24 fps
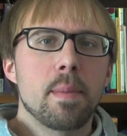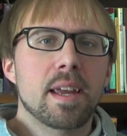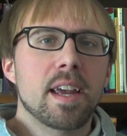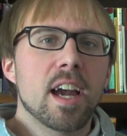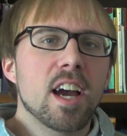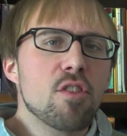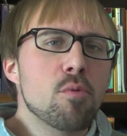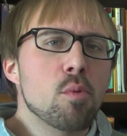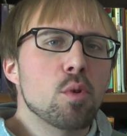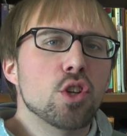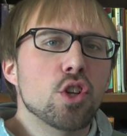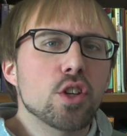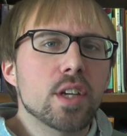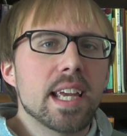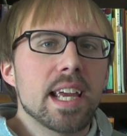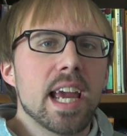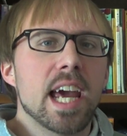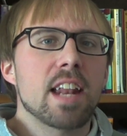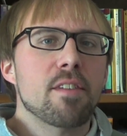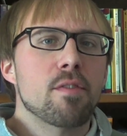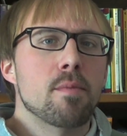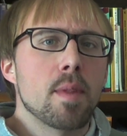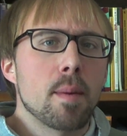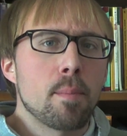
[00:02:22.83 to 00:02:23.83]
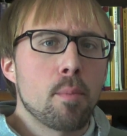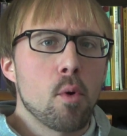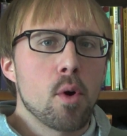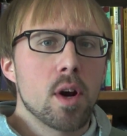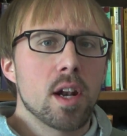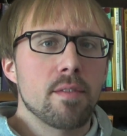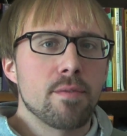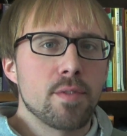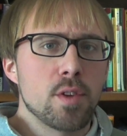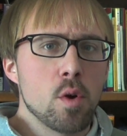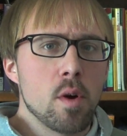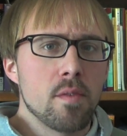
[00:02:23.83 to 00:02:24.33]
Because we're looking at it from the
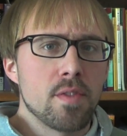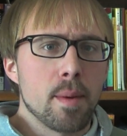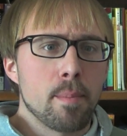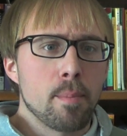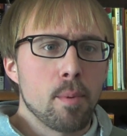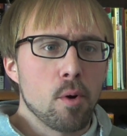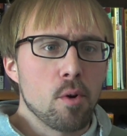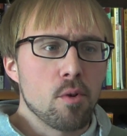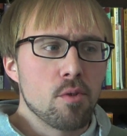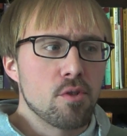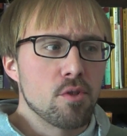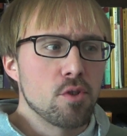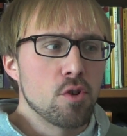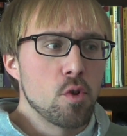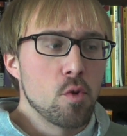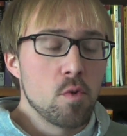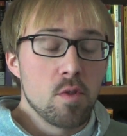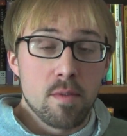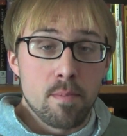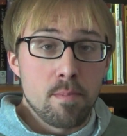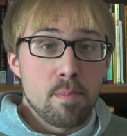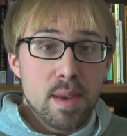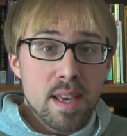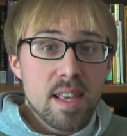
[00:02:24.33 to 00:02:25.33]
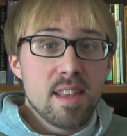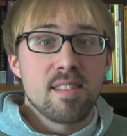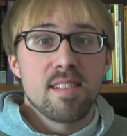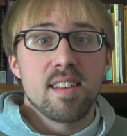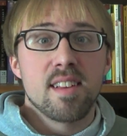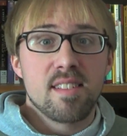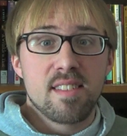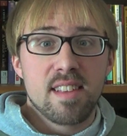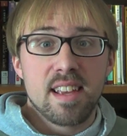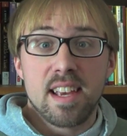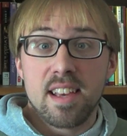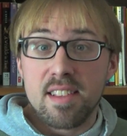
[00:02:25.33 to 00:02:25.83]
point of view of the person whose
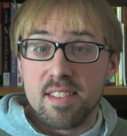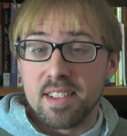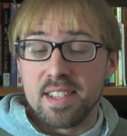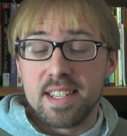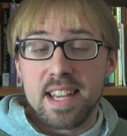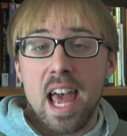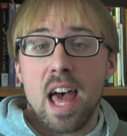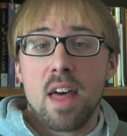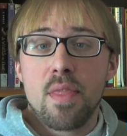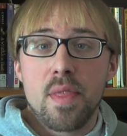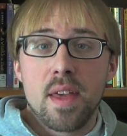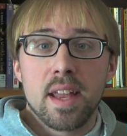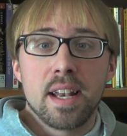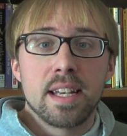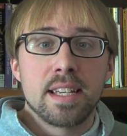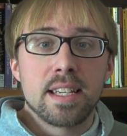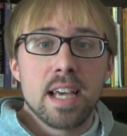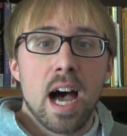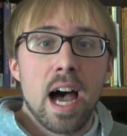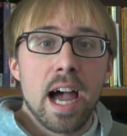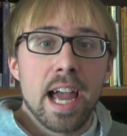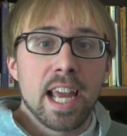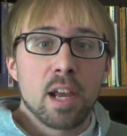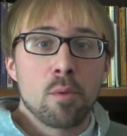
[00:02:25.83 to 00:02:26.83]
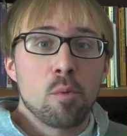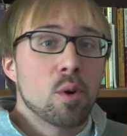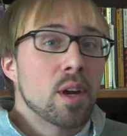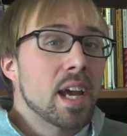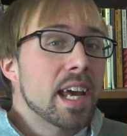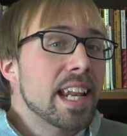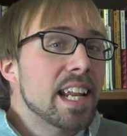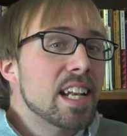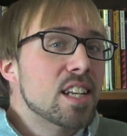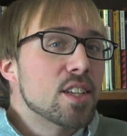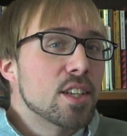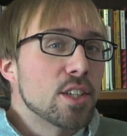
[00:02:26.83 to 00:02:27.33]
business is death and dying, we're
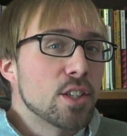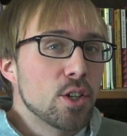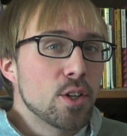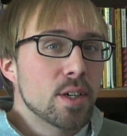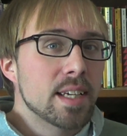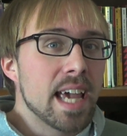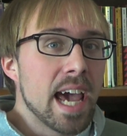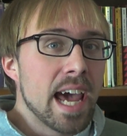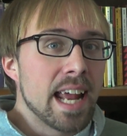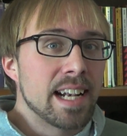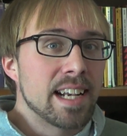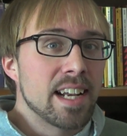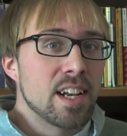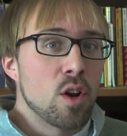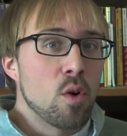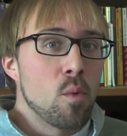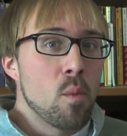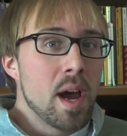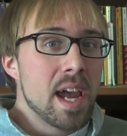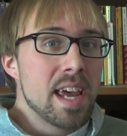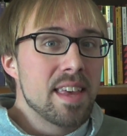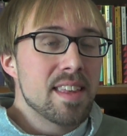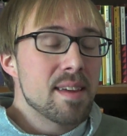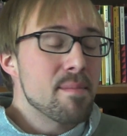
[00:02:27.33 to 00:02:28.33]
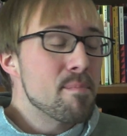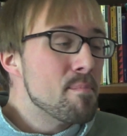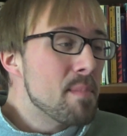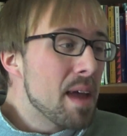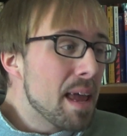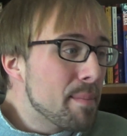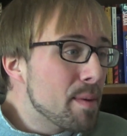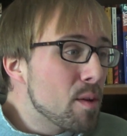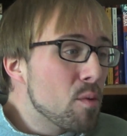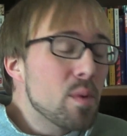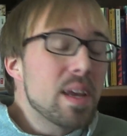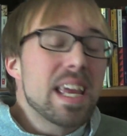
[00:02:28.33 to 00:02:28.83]
getting to look at it in a way that
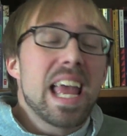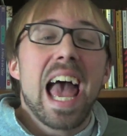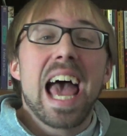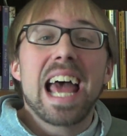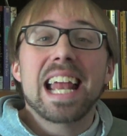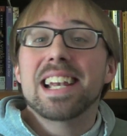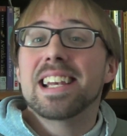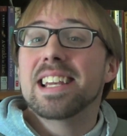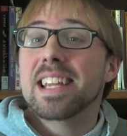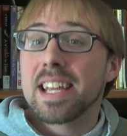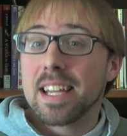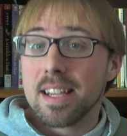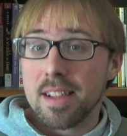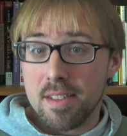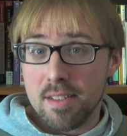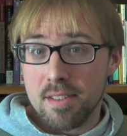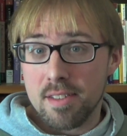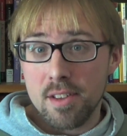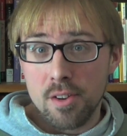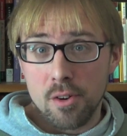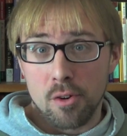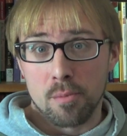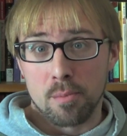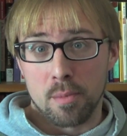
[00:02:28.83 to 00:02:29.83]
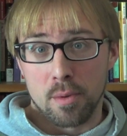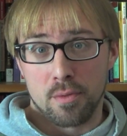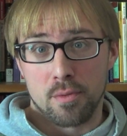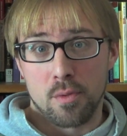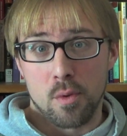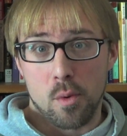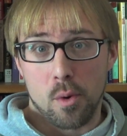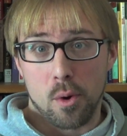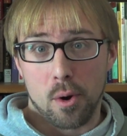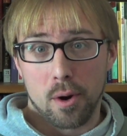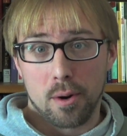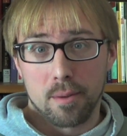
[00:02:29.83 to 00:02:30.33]
maybe we hadn't considered
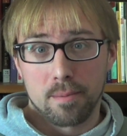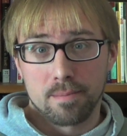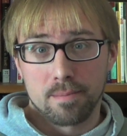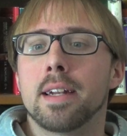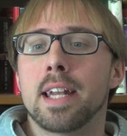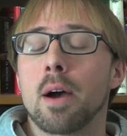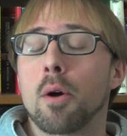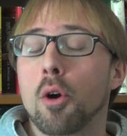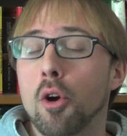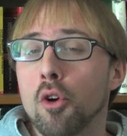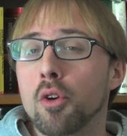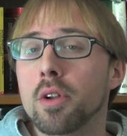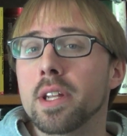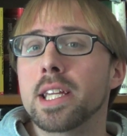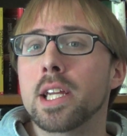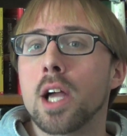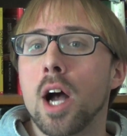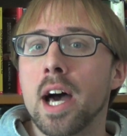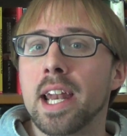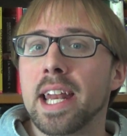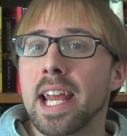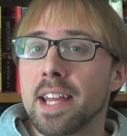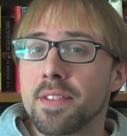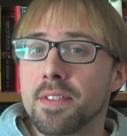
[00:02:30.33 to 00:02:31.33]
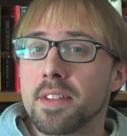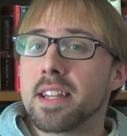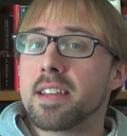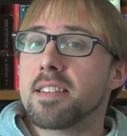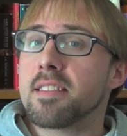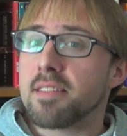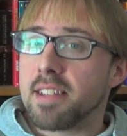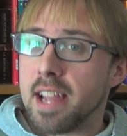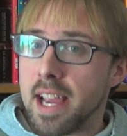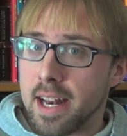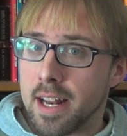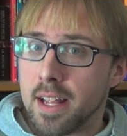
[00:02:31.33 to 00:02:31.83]
before. Now, early on, Anthony
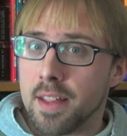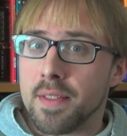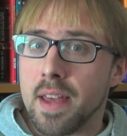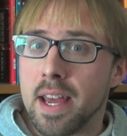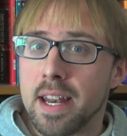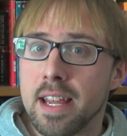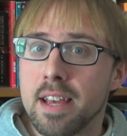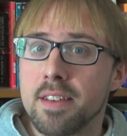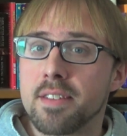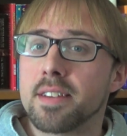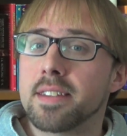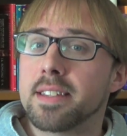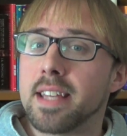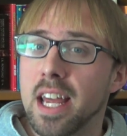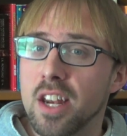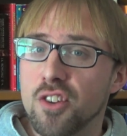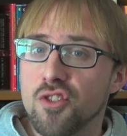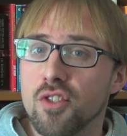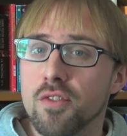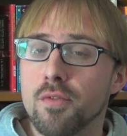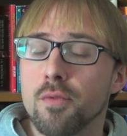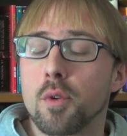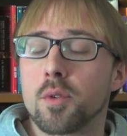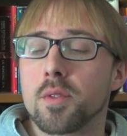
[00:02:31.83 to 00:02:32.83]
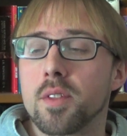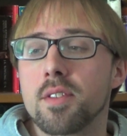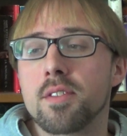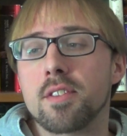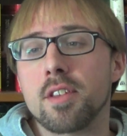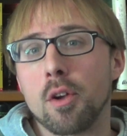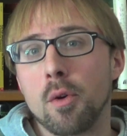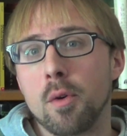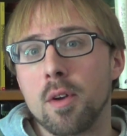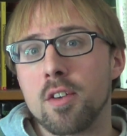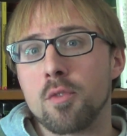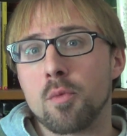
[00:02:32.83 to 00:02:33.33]
stated that his intention for the
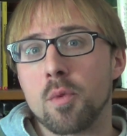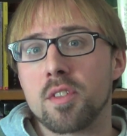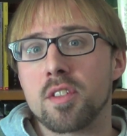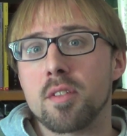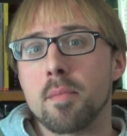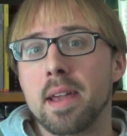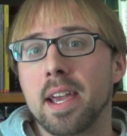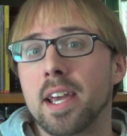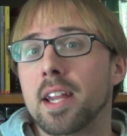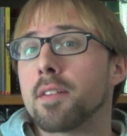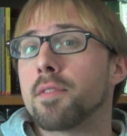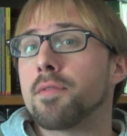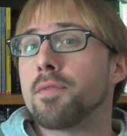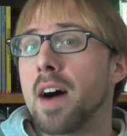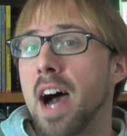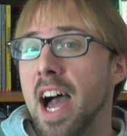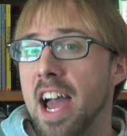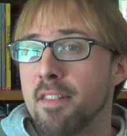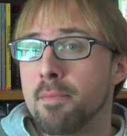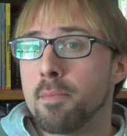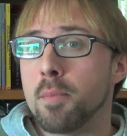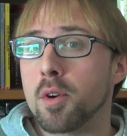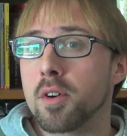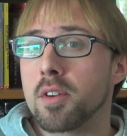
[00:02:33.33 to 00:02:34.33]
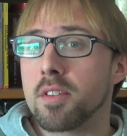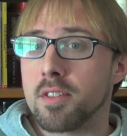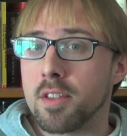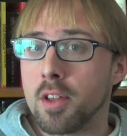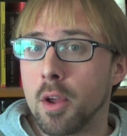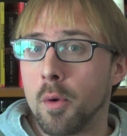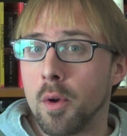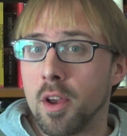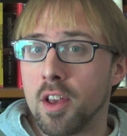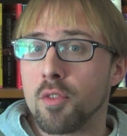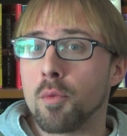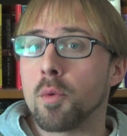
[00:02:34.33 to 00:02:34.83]
series was to make it a five book
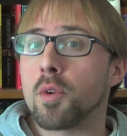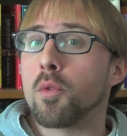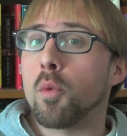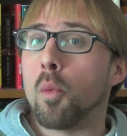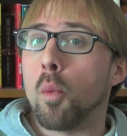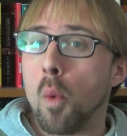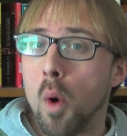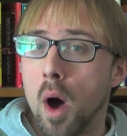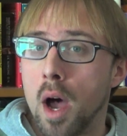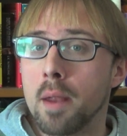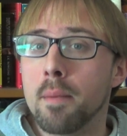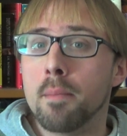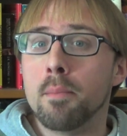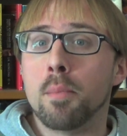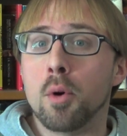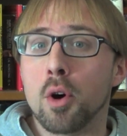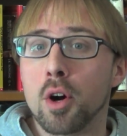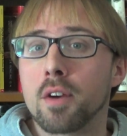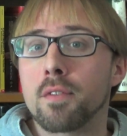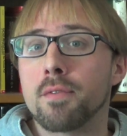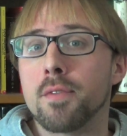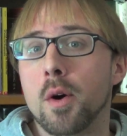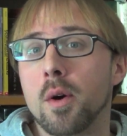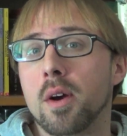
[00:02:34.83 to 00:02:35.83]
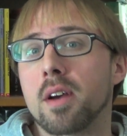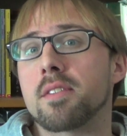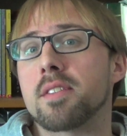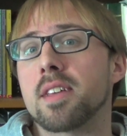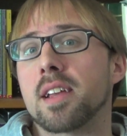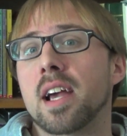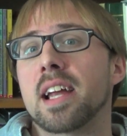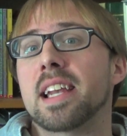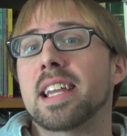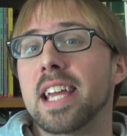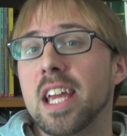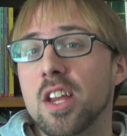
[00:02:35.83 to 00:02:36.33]
series with one book
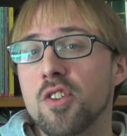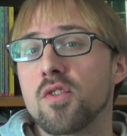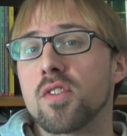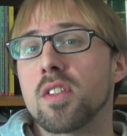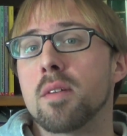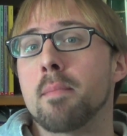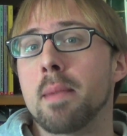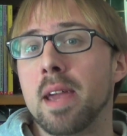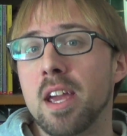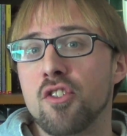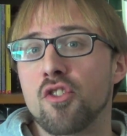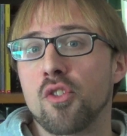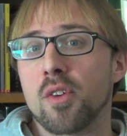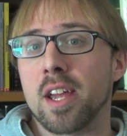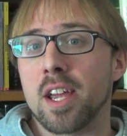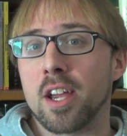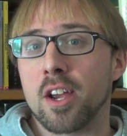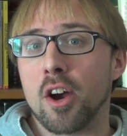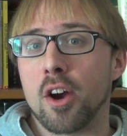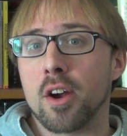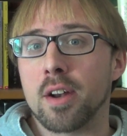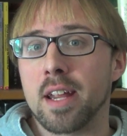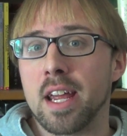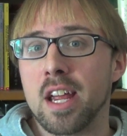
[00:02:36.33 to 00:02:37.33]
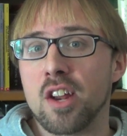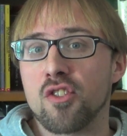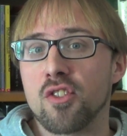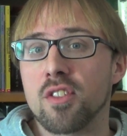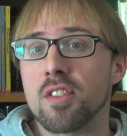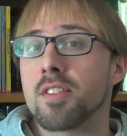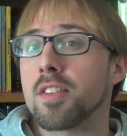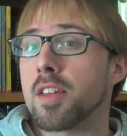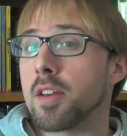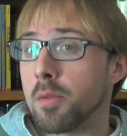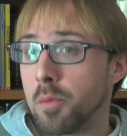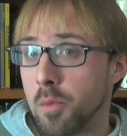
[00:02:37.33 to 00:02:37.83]
focusing on each of the major
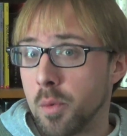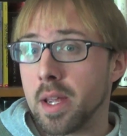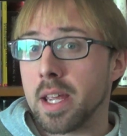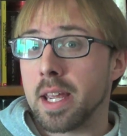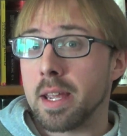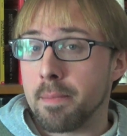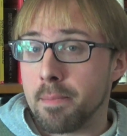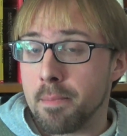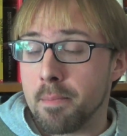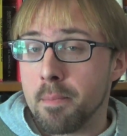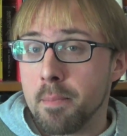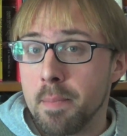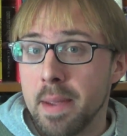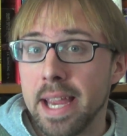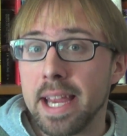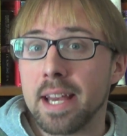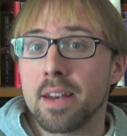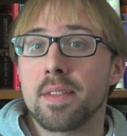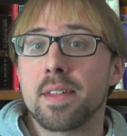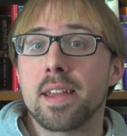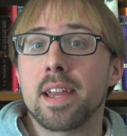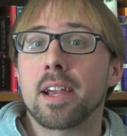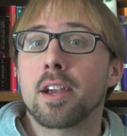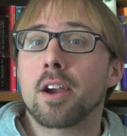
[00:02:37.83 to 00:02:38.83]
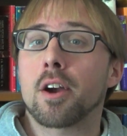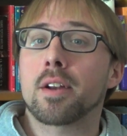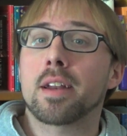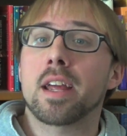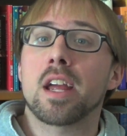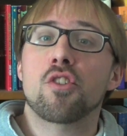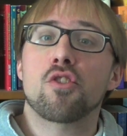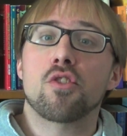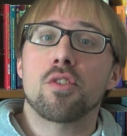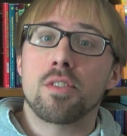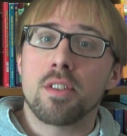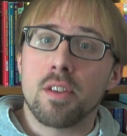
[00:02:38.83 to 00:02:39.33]
incarnations that we meet the
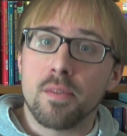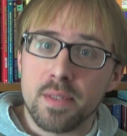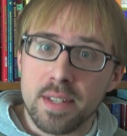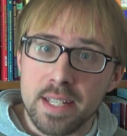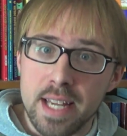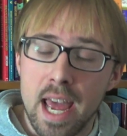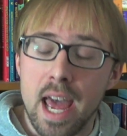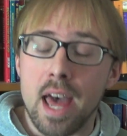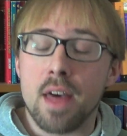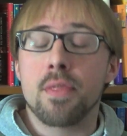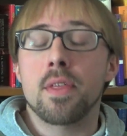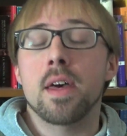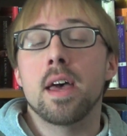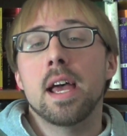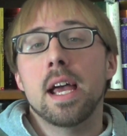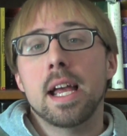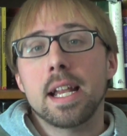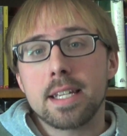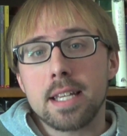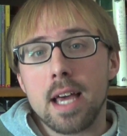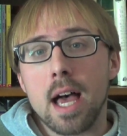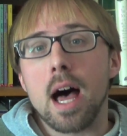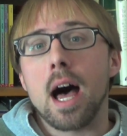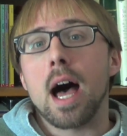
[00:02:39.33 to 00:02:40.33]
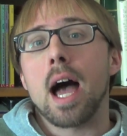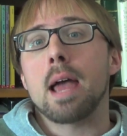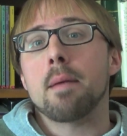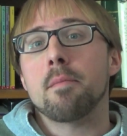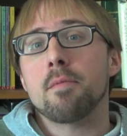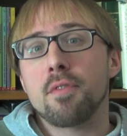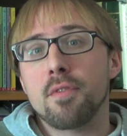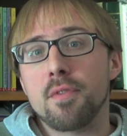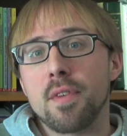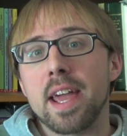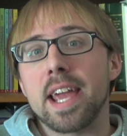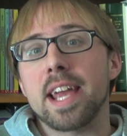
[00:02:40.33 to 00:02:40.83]
incarnations of death,
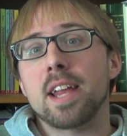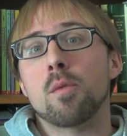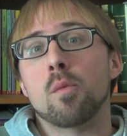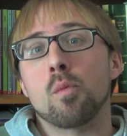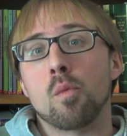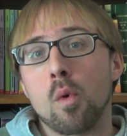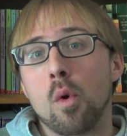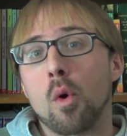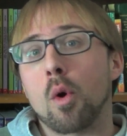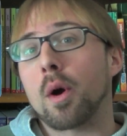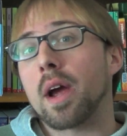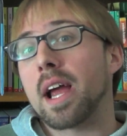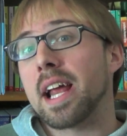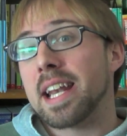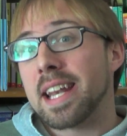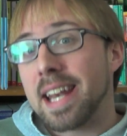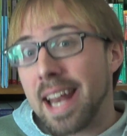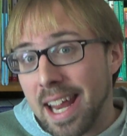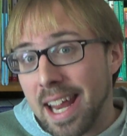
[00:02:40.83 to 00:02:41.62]
time, fate, war, and